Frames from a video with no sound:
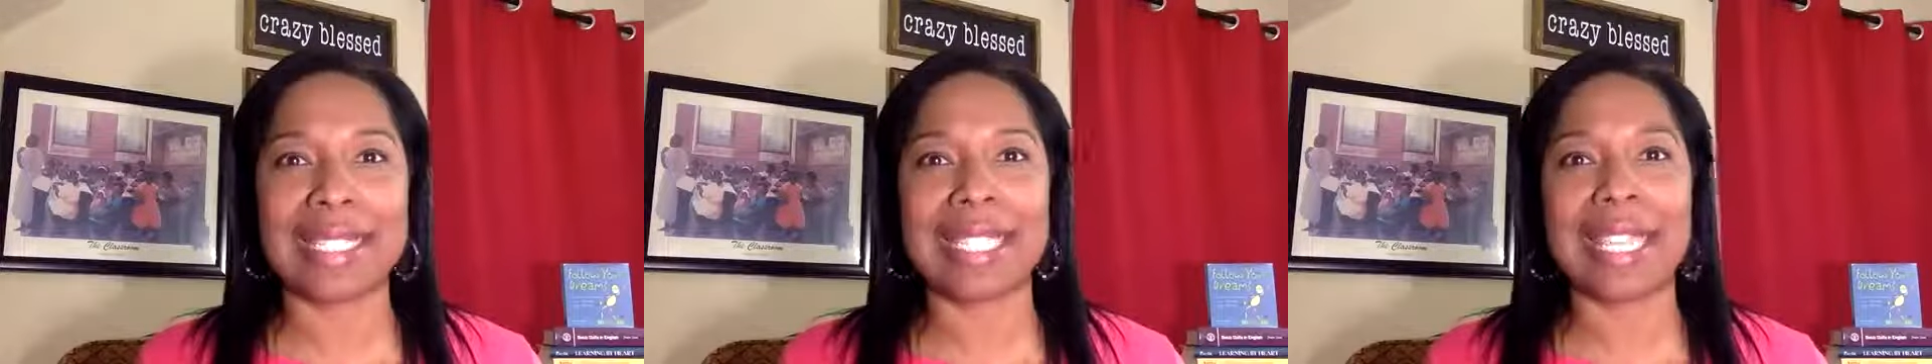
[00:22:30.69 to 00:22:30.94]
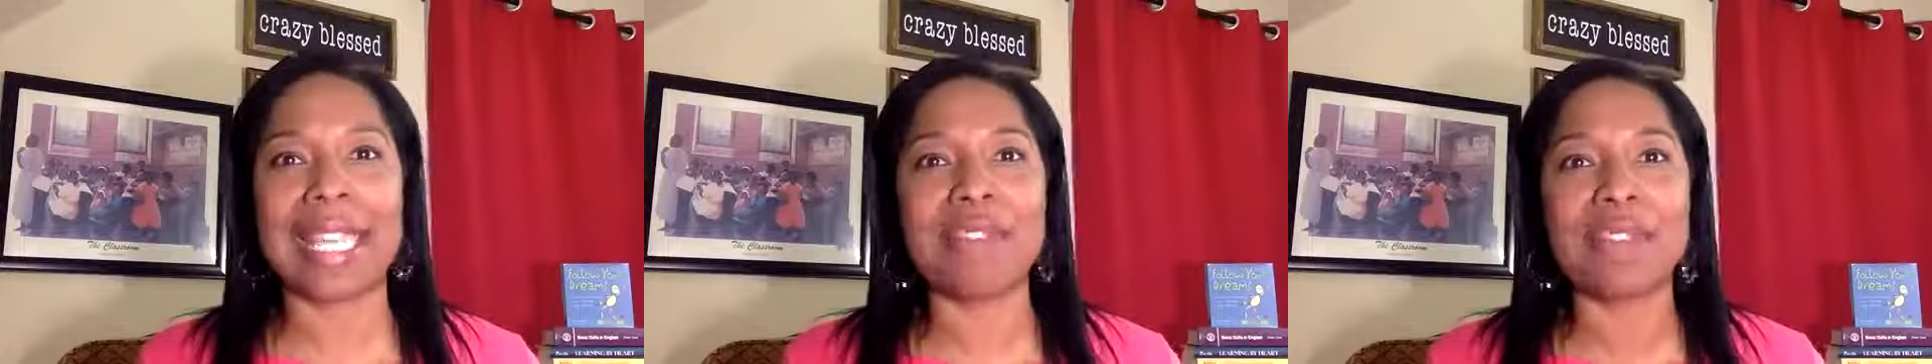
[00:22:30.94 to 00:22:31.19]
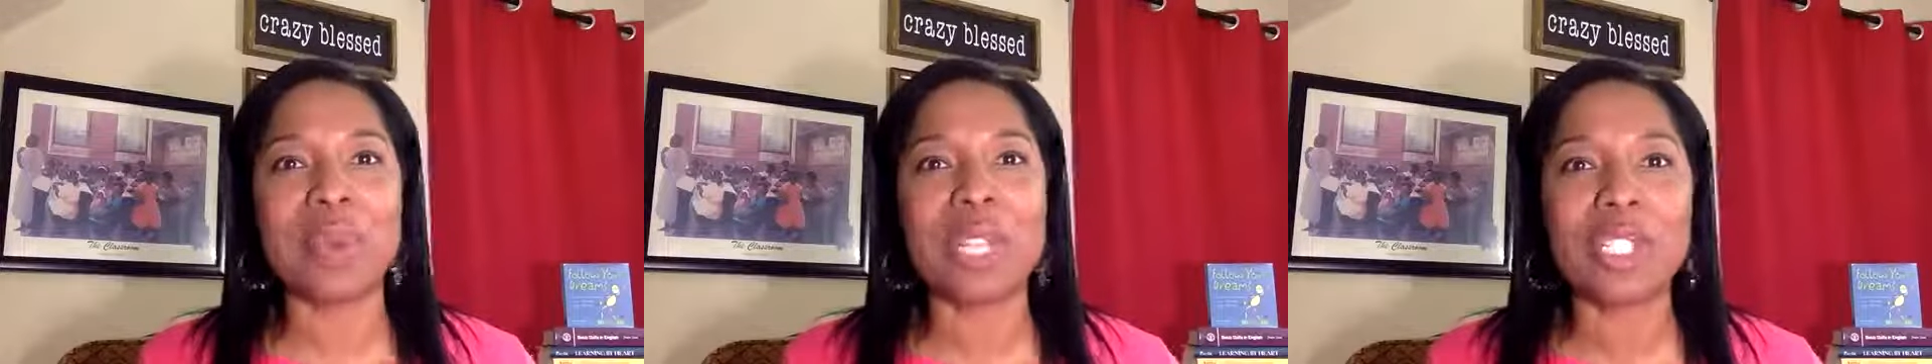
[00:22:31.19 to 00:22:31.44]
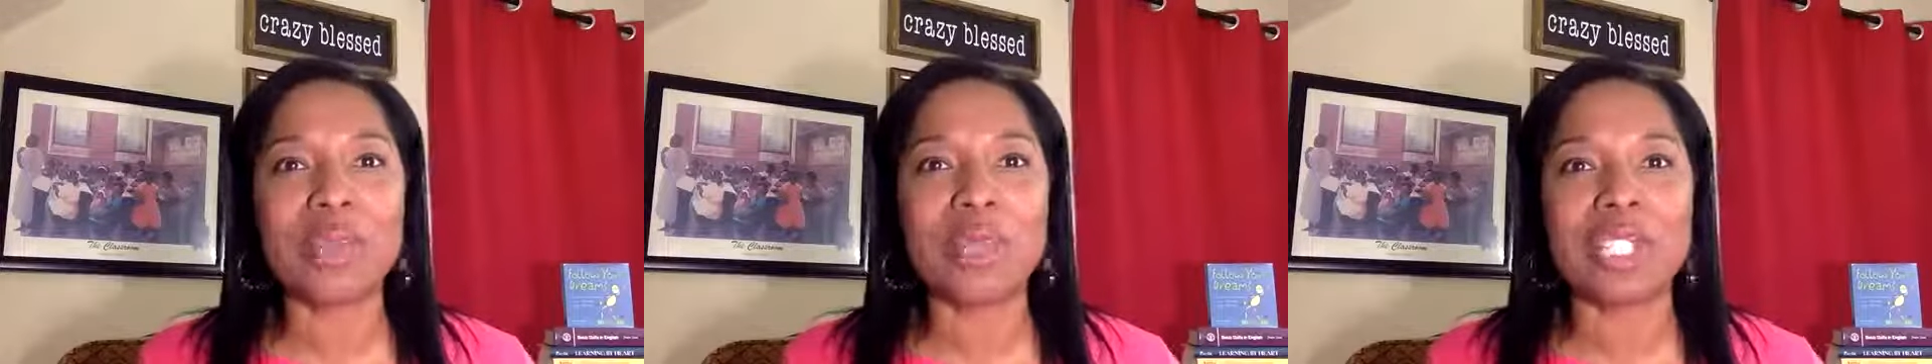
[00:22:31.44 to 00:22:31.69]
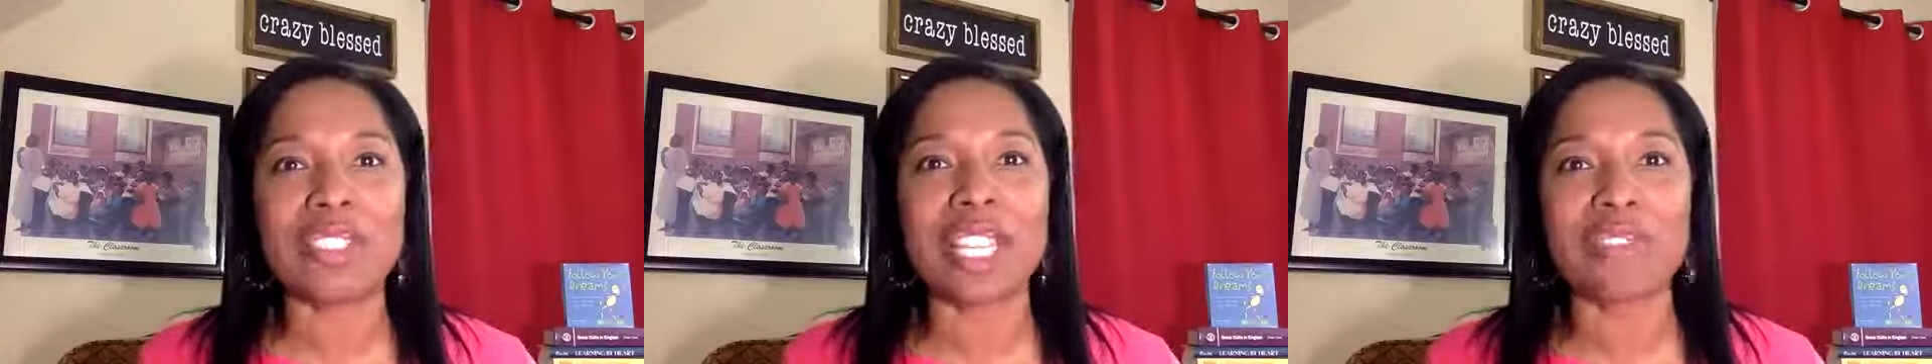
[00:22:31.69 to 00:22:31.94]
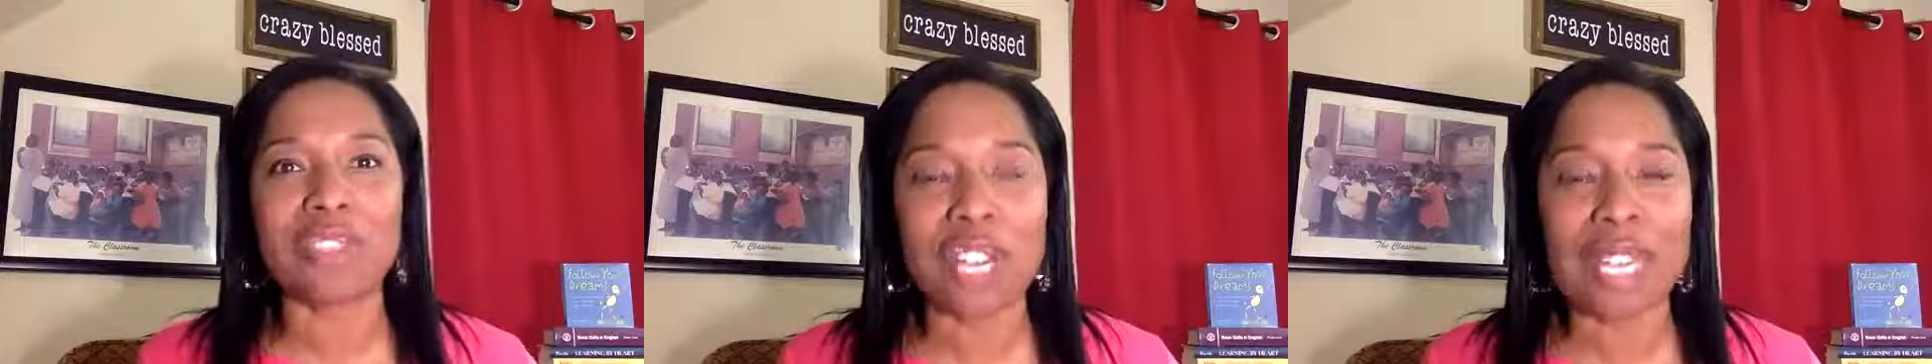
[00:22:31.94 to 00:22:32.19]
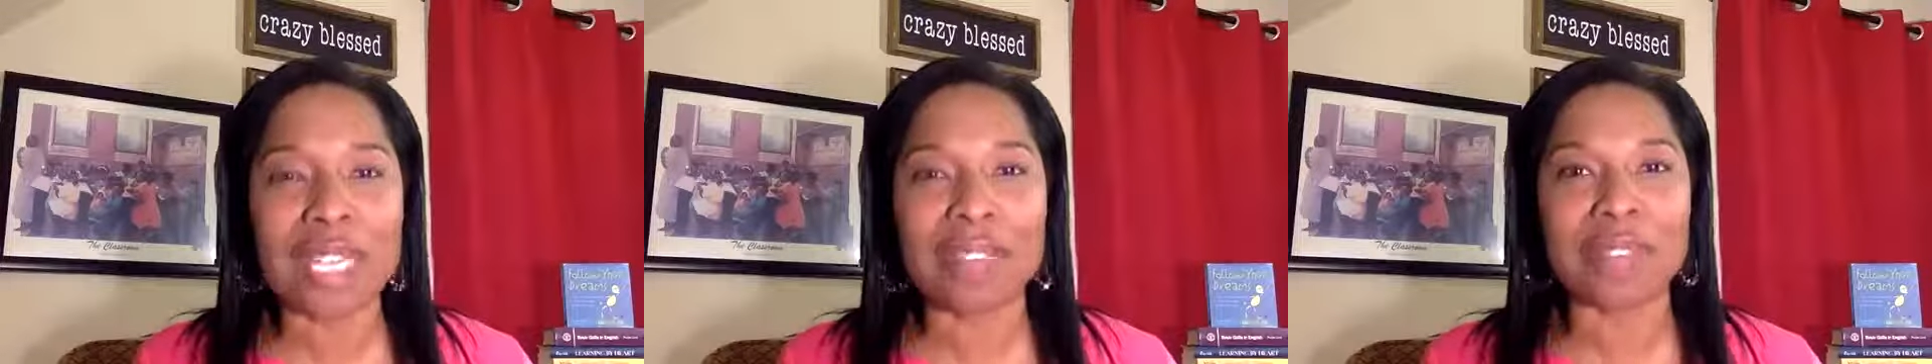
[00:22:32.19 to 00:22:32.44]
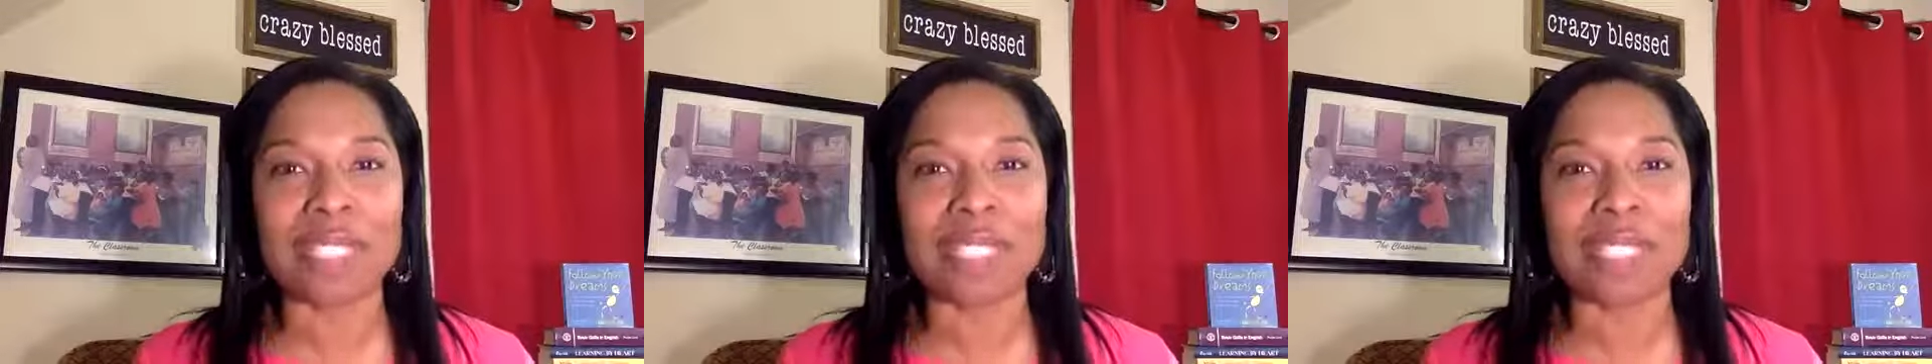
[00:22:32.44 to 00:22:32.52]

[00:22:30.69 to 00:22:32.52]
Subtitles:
Then I'd have to wonder, what are they afraid of?